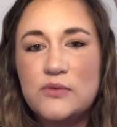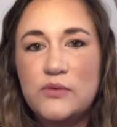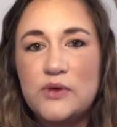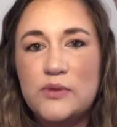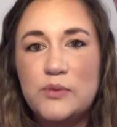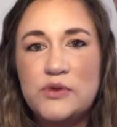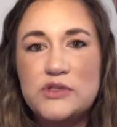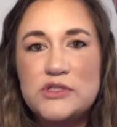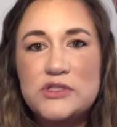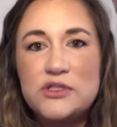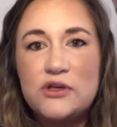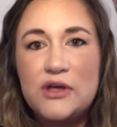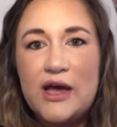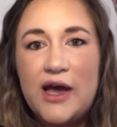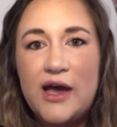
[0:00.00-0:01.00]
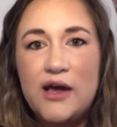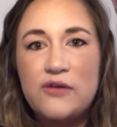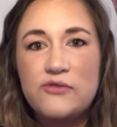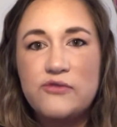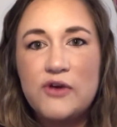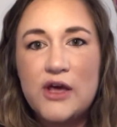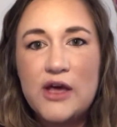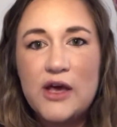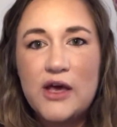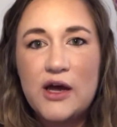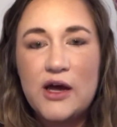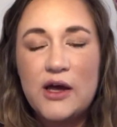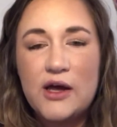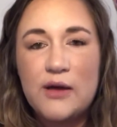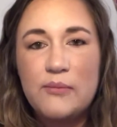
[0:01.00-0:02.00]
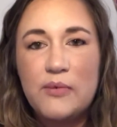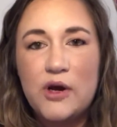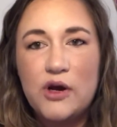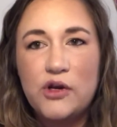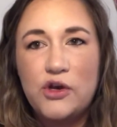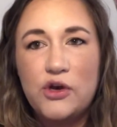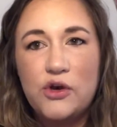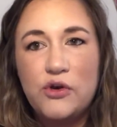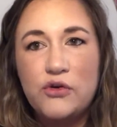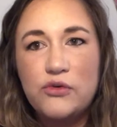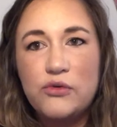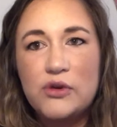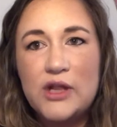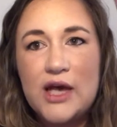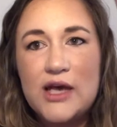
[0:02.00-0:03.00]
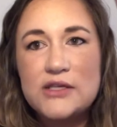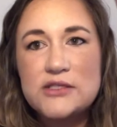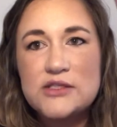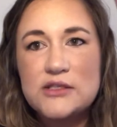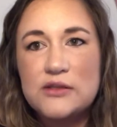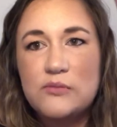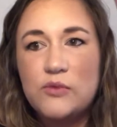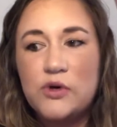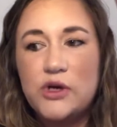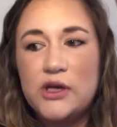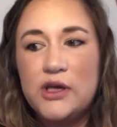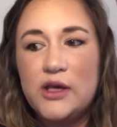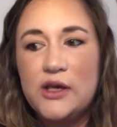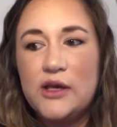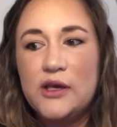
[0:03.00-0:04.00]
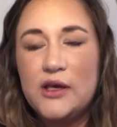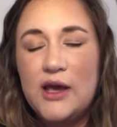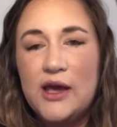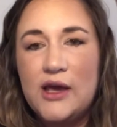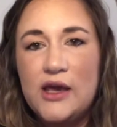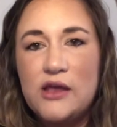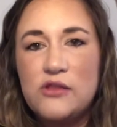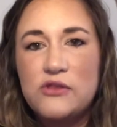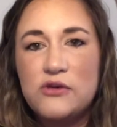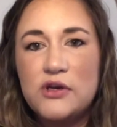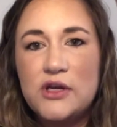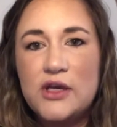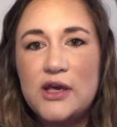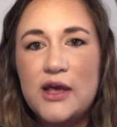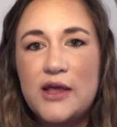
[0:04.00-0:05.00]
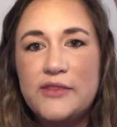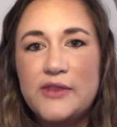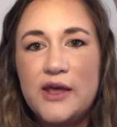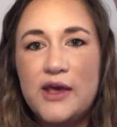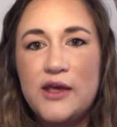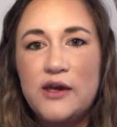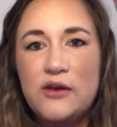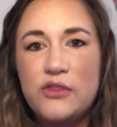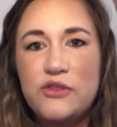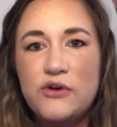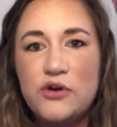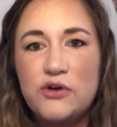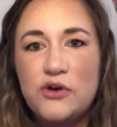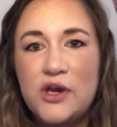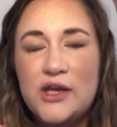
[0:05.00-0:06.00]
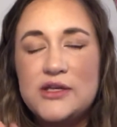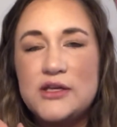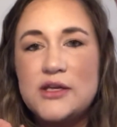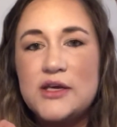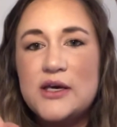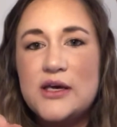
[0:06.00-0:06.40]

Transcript: We will still have um, your crew class in the morning at 8.30 and then third grade